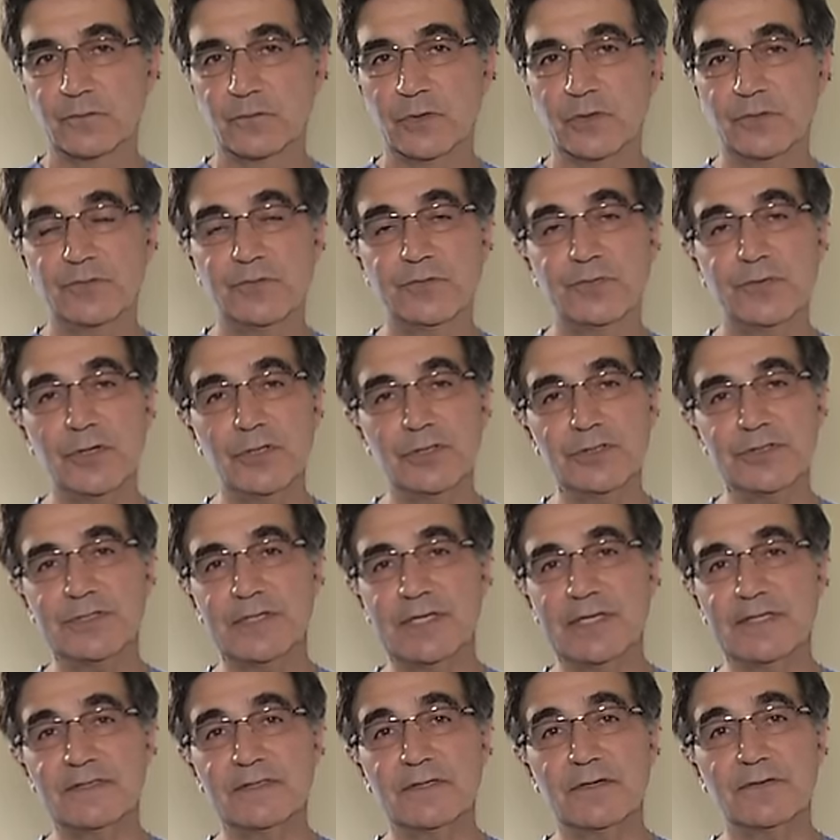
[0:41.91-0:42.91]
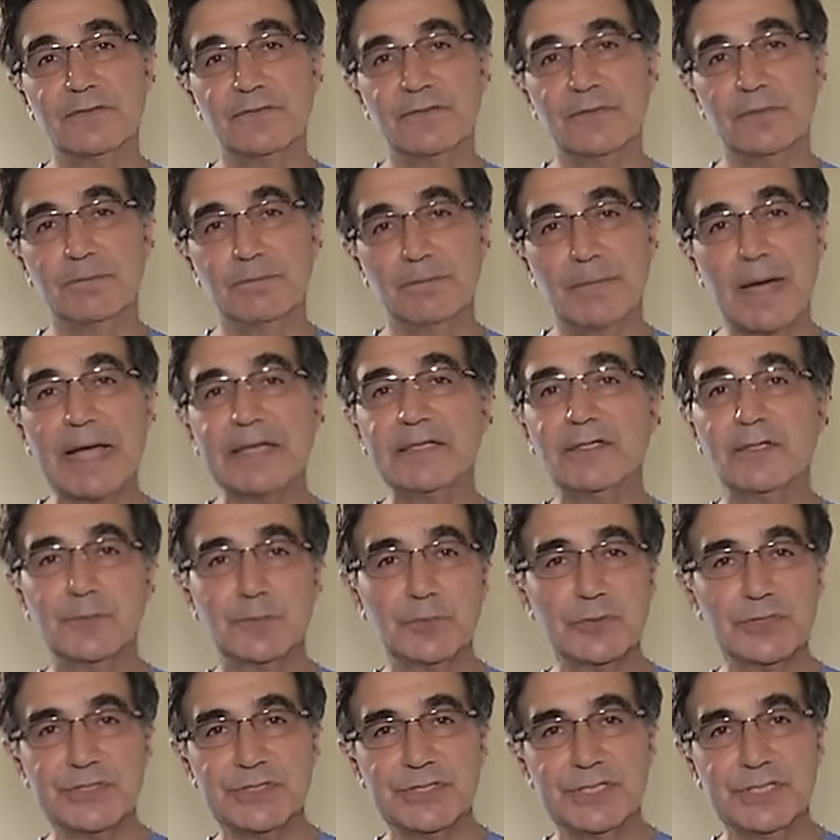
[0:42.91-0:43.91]
Well, first, it's a minor
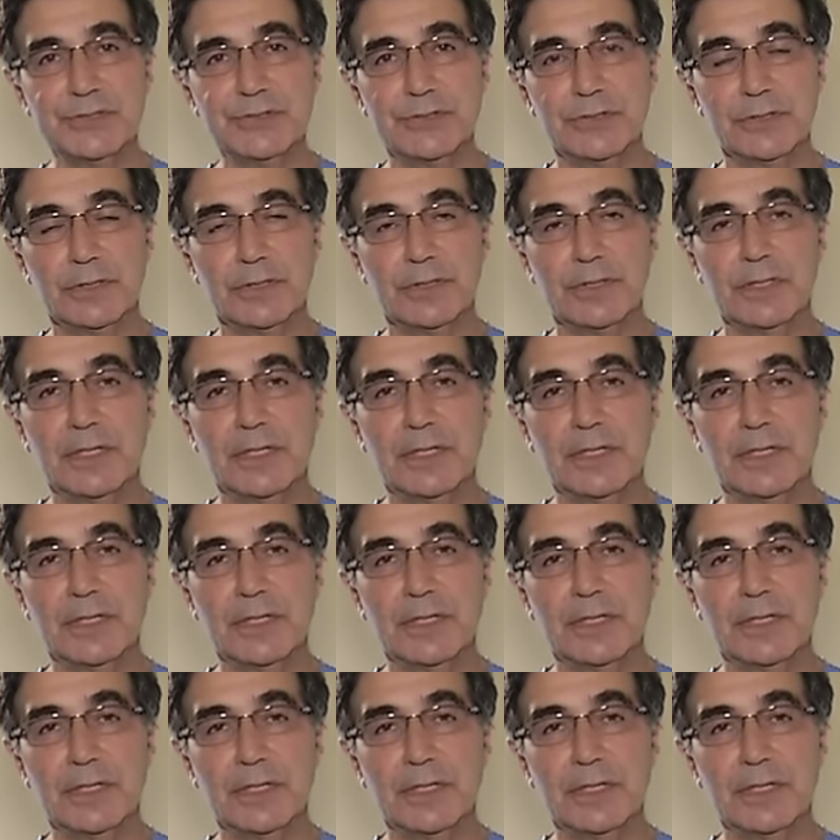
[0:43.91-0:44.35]
procedure.